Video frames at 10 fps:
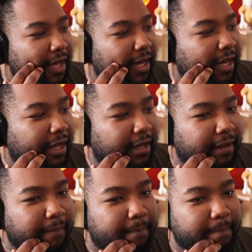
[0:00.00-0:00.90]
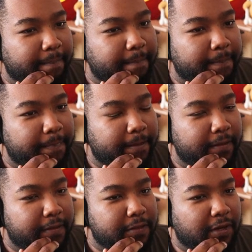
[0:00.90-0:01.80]
So
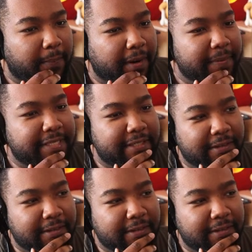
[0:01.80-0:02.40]
I'll probably still